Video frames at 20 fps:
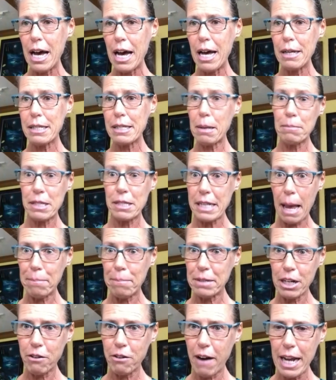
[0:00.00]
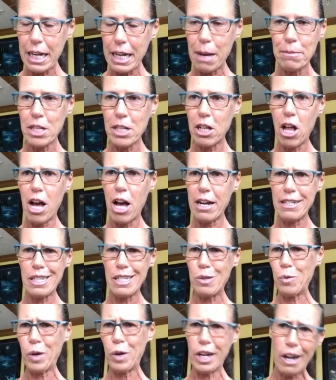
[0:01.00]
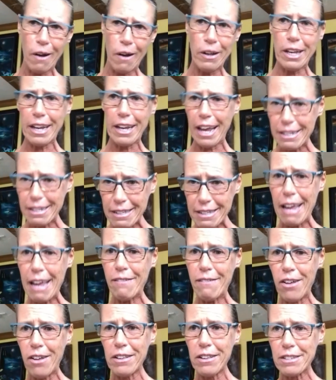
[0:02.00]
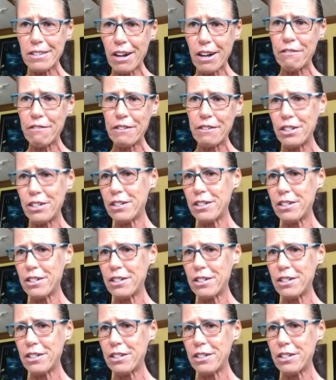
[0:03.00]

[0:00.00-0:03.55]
some skeptic, right, comes along and says, well, you can't save all the starfish.